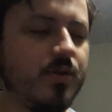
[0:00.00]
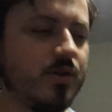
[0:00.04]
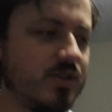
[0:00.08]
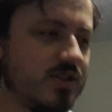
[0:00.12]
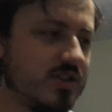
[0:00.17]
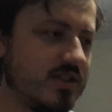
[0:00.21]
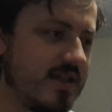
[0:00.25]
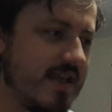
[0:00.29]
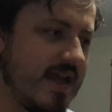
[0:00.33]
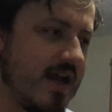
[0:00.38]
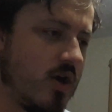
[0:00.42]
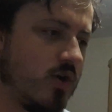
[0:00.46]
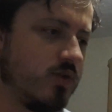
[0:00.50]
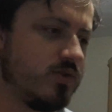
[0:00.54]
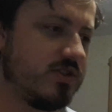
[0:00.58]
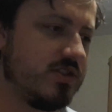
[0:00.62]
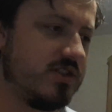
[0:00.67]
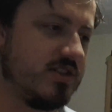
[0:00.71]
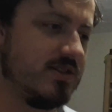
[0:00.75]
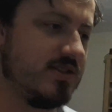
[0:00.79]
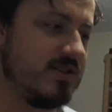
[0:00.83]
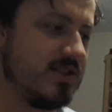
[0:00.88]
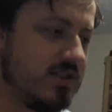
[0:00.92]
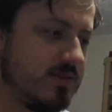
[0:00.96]
to put
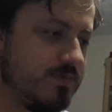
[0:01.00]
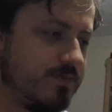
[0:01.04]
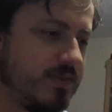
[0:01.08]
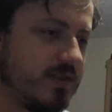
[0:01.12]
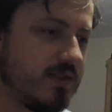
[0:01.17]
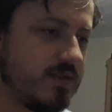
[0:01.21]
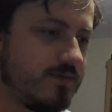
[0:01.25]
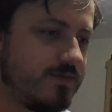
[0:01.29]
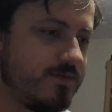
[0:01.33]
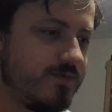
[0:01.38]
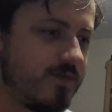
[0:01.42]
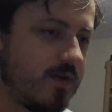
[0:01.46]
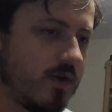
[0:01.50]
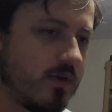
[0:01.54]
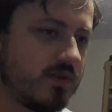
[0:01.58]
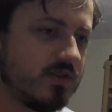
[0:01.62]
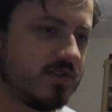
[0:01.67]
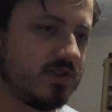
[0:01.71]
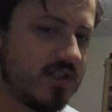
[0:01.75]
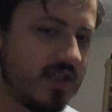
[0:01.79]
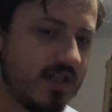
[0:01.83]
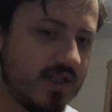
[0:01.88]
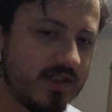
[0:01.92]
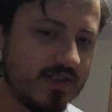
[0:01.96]
scouts in this bit of
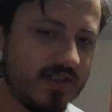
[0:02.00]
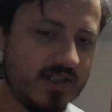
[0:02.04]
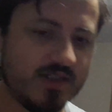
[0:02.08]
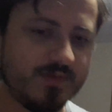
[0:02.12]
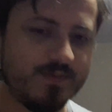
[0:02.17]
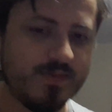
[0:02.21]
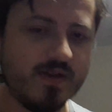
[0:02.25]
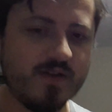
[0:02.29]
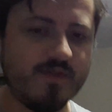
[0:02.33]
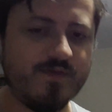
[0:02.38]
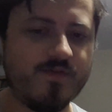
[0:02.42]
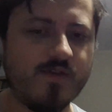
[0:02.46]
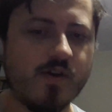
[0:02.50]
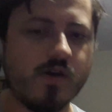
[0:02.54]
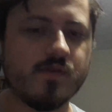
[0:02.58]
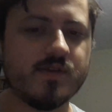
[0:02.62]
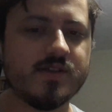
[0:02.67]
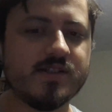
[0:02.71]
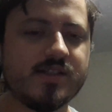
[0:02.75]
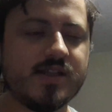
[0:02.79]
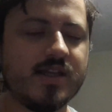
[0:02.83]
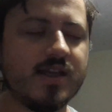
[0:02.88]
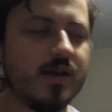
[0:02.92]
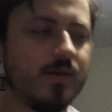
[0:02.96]
forest here, this bit of
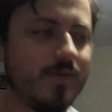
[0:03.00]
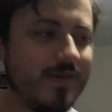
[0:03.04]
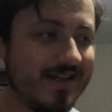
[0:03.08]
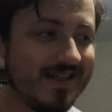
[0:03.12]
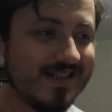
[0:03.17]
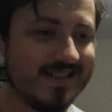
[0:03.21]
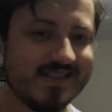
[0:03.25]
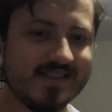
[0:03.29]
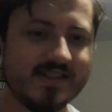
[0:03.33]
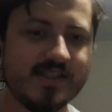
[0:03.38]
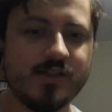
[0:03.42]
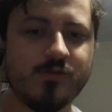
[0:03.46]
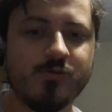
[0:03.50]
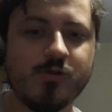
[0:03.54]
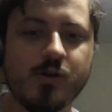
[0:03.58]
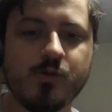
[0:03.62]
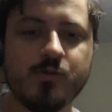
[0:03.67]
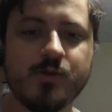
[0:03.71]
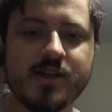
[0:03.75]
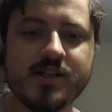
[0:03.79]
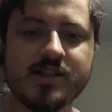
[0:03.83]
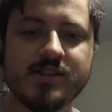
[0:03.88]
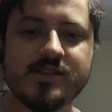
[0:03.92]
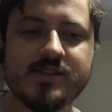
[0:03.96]
forest here, we're going to see
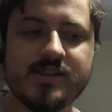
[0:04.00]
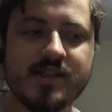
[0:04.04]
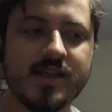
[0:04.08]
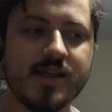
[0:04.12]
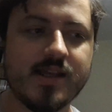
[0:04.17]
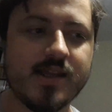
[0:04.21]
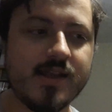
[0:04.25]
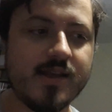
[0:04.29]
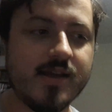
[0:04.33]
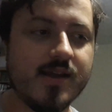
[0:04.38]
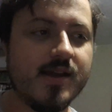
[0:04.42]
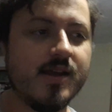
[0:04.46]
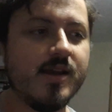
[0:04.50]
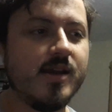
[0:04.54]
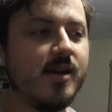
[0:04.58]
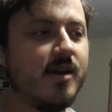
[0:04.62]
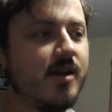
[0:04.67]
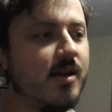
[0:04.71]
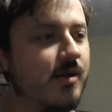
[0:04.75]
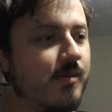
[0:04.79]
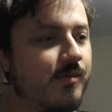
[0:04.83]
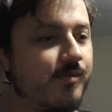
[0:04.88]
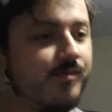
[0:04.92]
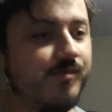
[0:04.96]
what we can see.
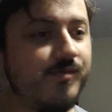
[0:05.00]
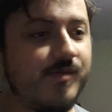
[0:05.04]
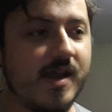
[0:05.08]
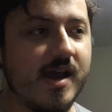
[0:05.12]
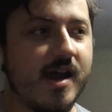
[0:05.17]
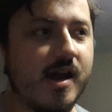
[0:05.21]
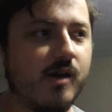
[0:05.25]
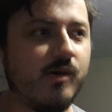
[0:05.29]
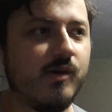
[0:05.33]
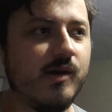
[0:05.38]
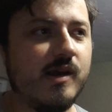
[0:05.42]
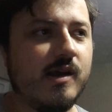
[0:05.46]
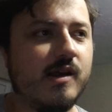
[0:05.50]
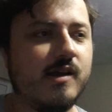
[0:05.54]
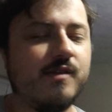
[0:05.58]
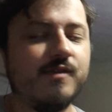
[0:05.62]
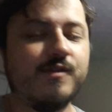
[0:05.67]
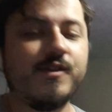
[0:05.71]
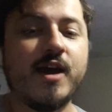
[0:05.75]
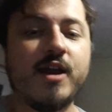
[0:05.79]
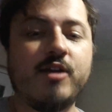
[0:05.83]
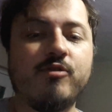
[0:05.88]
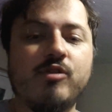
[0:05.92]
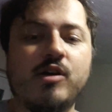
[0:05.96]
Now,
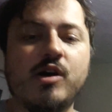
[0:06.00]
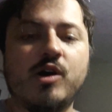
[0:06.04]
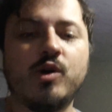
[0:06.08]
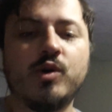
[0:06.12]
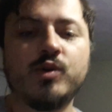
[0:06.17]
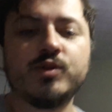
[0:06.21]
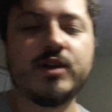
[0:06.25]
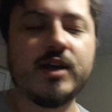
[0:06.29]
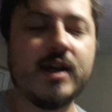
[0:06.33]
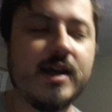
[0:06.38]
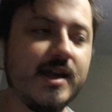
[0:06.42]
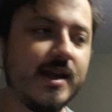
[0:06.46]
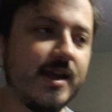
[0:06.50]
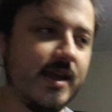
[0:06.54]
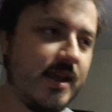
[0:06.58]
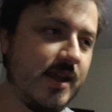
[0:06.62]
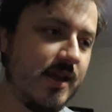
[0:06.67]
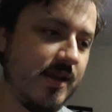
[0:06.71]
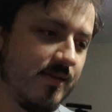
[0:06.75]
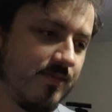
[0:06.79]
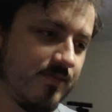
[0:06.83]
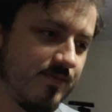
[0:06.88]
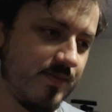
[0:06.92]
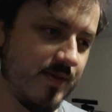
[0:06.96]
they rolled
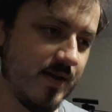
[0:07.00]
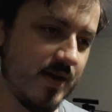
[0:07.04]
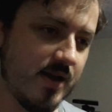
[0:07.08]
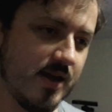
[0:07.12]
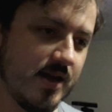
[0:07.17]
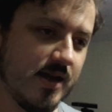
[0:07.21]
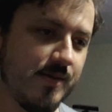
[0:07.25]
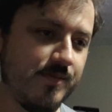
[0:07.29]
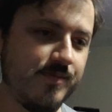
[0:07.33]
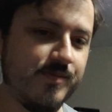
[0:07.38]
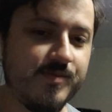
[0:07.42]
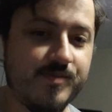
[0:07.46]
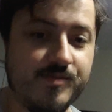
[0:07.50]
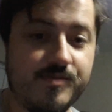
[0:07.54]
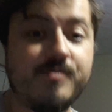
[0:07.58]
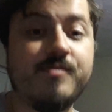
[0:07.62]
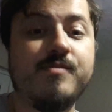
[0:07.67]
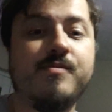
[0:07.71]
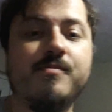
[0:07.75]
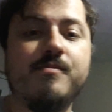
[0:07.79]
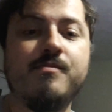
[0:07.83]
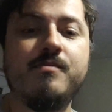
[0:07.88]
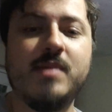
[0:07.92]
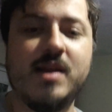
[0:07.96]
a
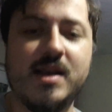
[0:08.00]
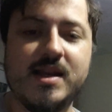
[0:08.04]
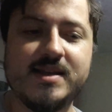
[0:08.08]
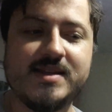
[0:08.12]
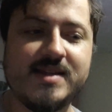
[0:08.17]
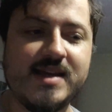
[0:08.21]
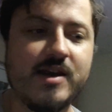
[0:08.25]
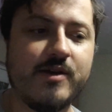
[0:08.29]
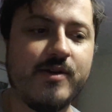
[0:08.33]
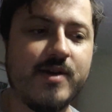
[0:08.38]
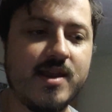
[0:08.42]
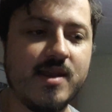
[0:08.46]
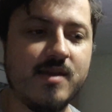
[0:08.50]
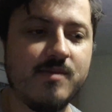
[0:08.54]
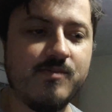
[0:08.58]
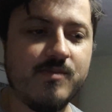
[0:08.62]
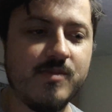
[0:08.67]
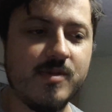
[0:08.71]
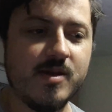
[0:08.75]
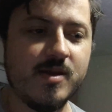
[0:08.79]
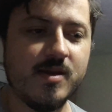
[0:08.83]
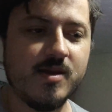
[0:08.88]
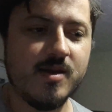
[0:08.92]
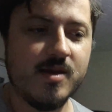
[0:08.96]
military
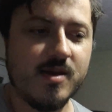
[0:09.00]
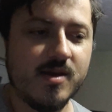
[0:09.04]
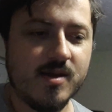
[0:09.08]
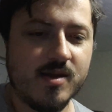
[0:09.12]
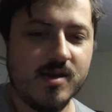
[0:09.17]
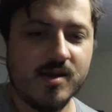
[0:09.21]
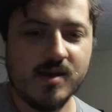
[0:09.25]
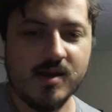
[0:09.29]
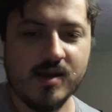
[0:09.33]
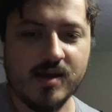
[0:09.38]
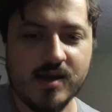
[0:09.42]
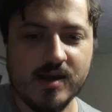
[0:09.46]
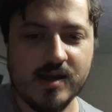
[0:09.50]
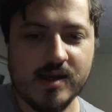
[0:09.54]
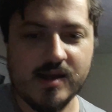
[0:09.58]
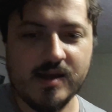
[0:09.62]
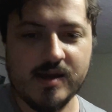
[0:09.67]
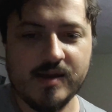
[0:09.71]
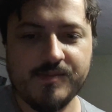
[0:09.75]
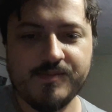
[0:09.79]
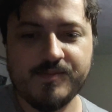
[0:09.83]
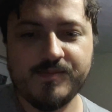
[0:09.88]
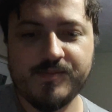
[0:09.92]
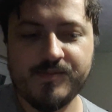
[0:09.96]

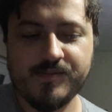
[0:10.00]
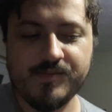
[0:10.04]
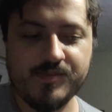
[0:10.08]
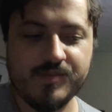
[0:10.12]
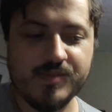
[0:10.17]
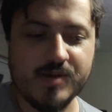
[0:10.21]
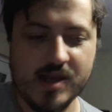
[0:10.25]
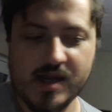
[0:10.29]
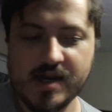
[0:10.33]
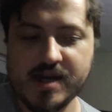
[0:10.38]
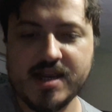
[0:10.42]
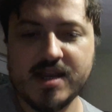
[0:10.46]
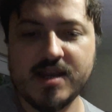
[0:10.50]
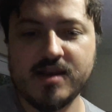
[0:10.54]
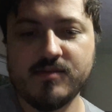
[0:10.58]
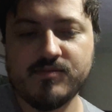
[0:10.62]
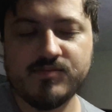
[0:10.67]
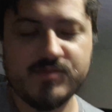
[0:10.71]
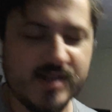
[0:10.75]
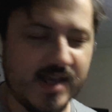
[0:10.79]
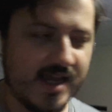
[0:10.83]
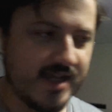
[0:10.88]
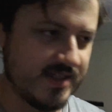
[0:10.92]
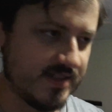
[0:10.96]

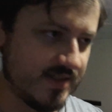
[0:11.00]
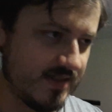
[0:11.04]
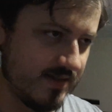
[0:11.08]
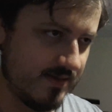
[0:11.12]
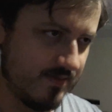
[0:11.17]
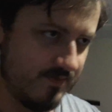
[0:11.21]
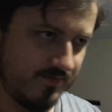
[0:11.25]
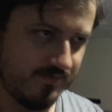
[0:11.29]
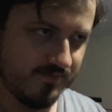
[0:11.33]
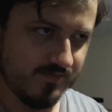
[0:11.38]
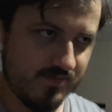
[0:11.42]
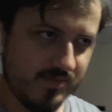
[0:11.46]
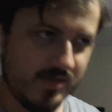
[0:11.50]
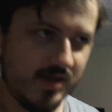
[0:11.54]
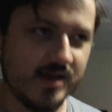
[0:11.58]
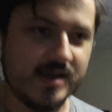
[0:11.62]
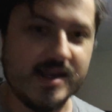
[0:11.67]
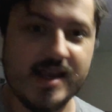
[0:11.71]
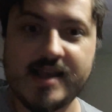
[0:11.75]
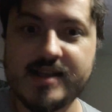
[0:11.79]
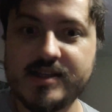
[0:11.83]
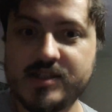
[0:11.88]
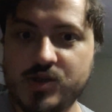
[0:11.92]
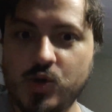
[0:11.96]
cunning test
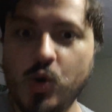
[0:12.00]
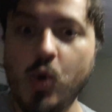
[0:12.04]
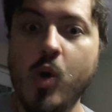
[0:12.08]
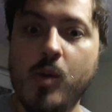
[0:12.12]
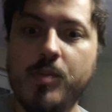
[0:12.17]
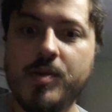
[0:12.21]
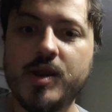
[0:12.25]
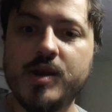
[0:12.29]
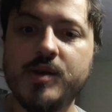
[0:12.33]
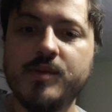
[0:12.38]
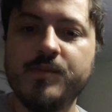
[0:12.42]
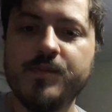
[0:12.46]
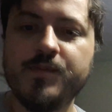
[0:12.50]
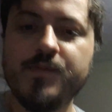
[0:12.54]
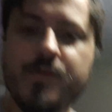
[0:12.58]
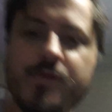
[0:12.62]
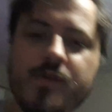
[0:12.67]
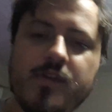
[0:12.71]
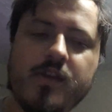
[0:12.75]
against Corbin,